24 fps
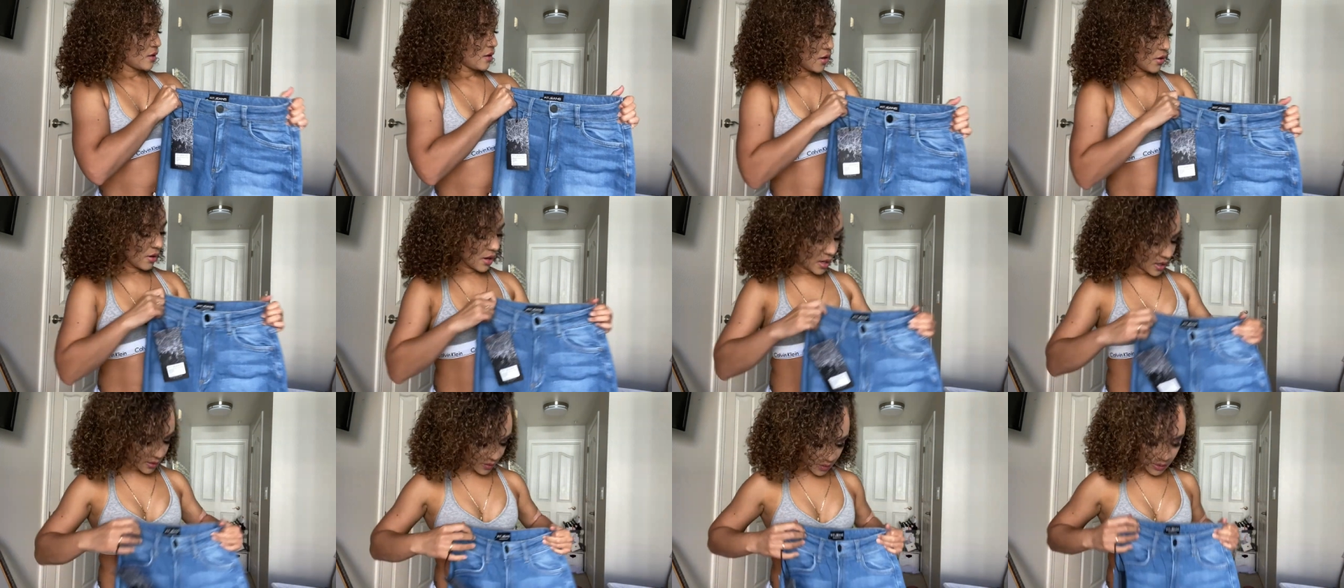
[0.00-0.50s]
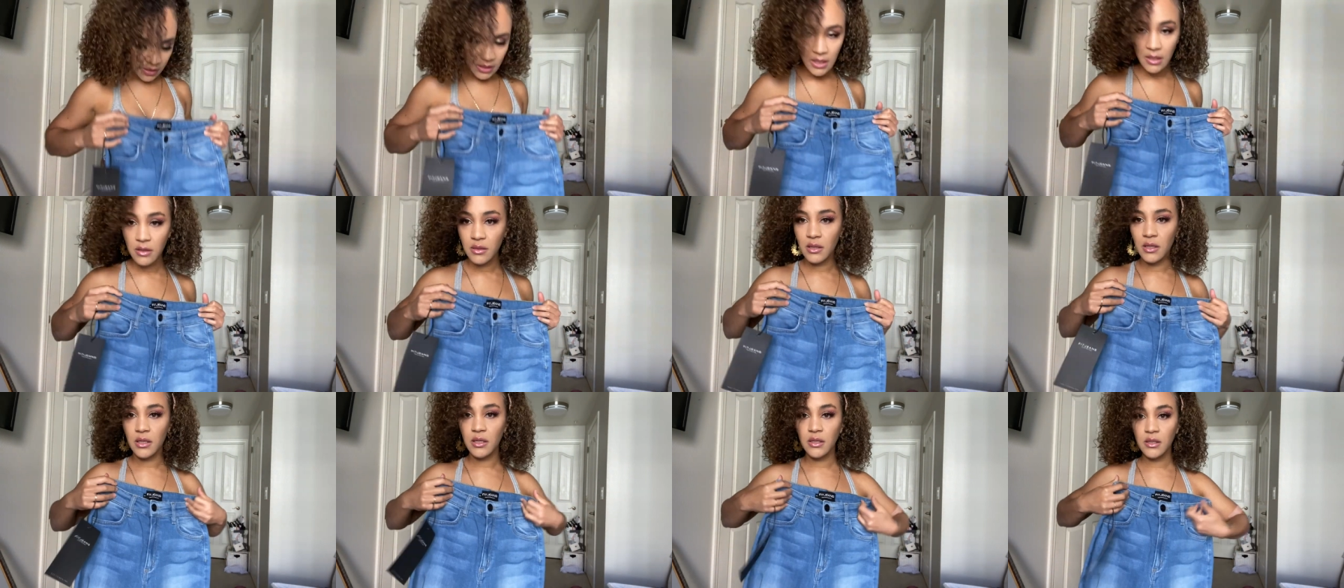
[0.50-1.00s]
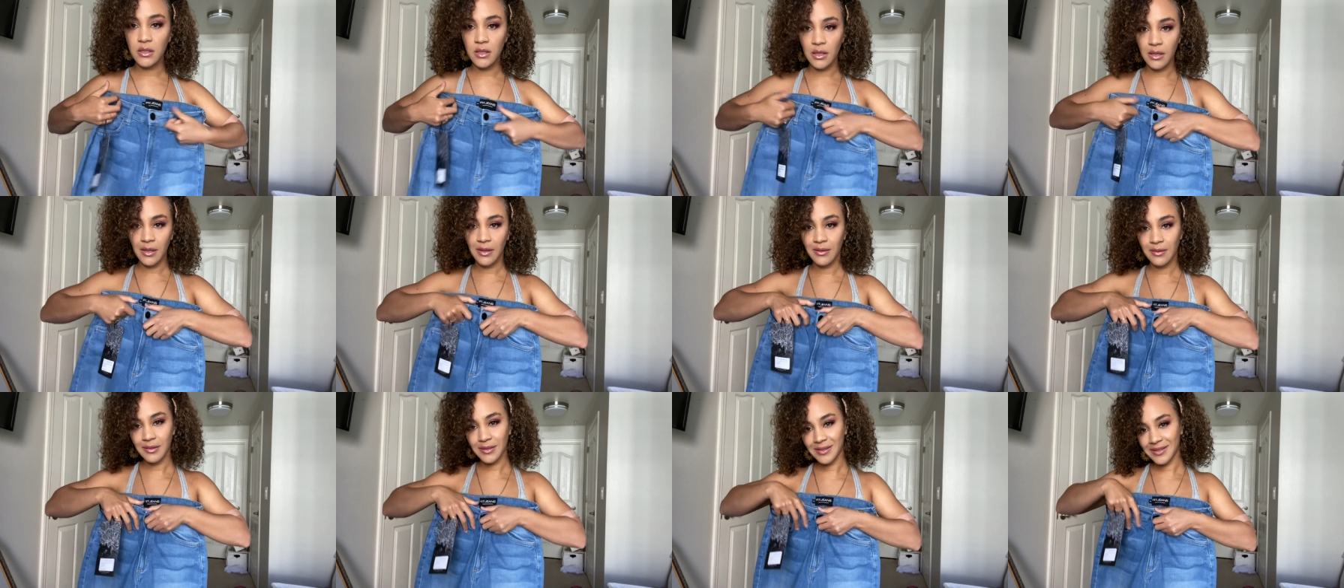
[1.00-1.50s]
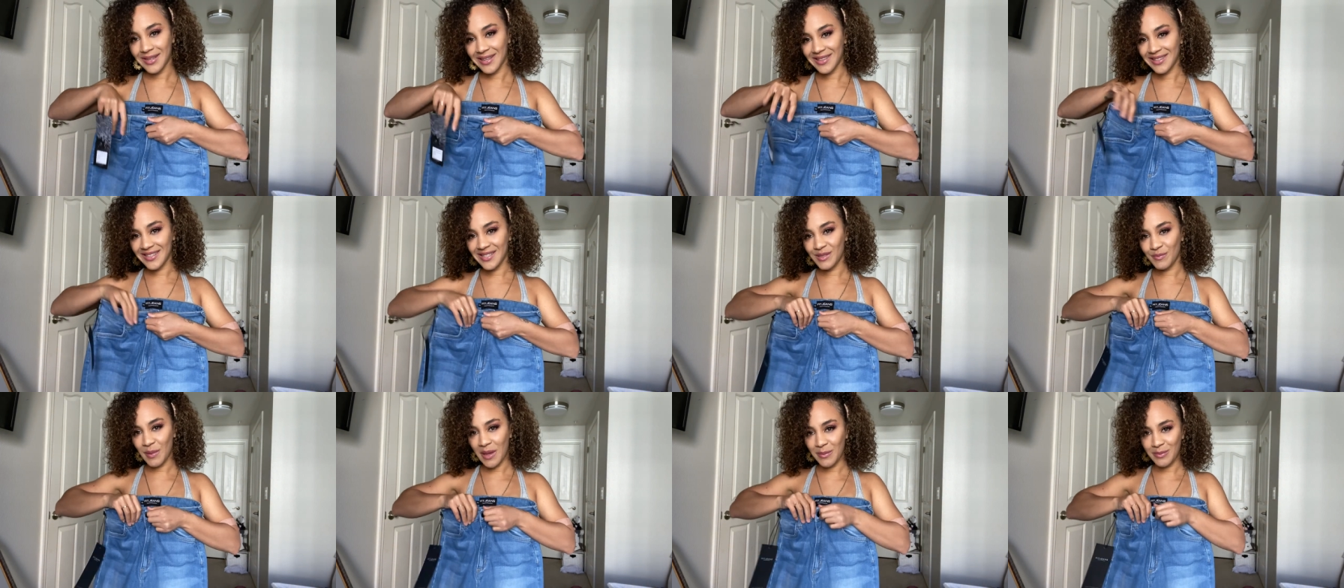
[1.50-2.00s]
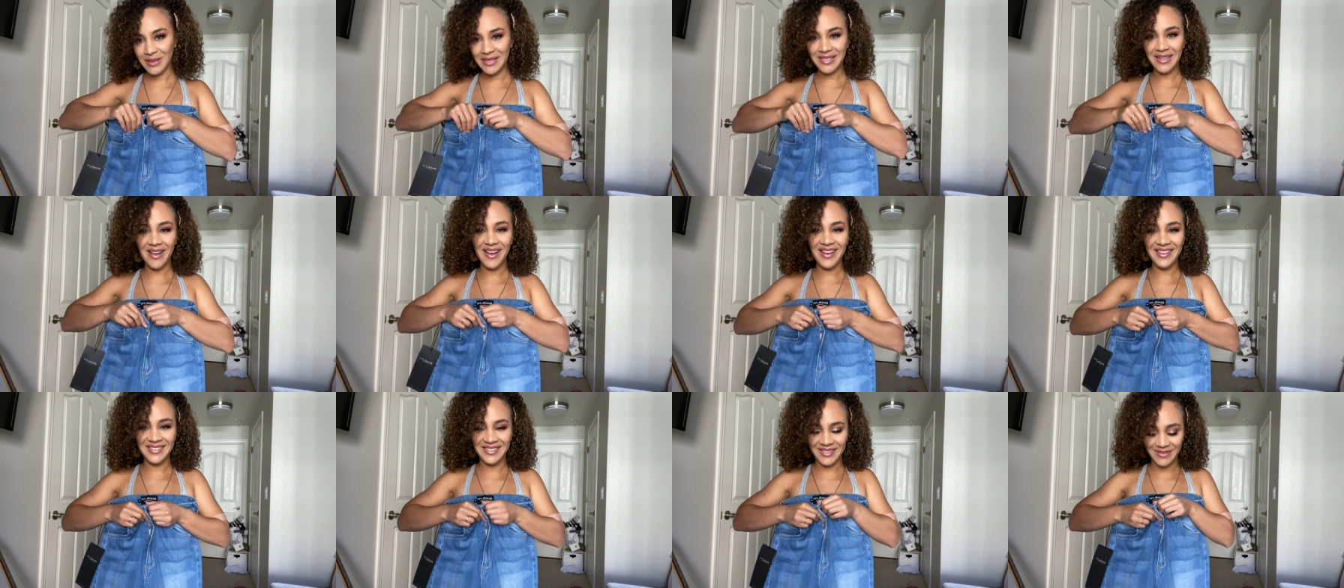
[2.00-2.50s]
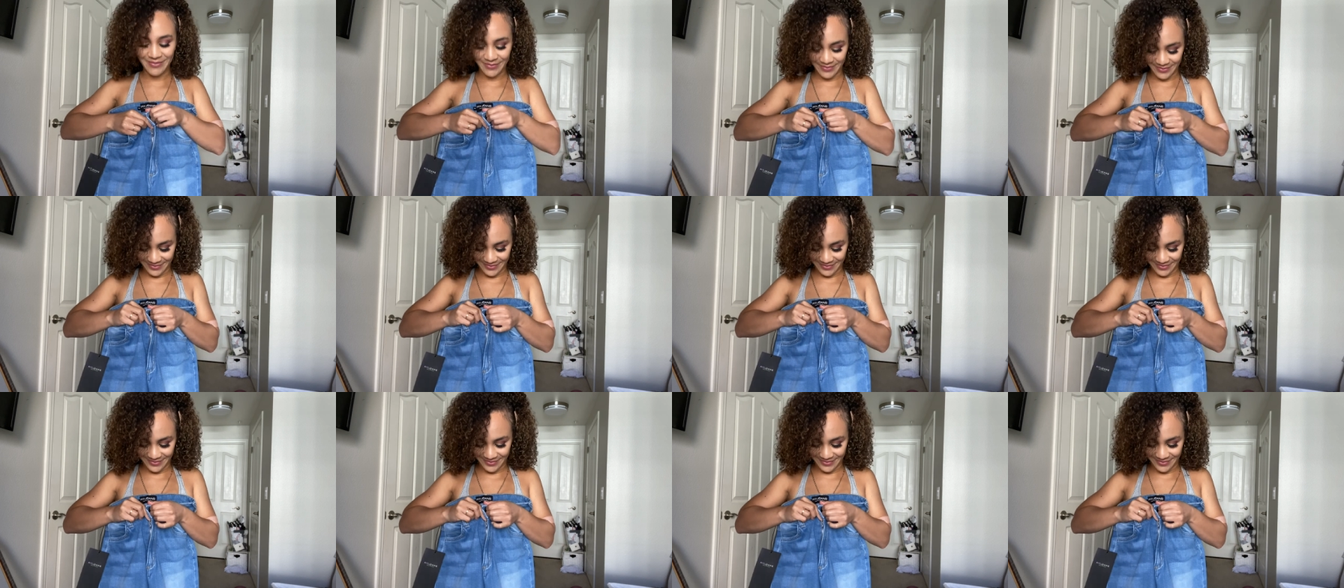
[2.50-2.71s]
All right, let's get these. Let's get these babies on.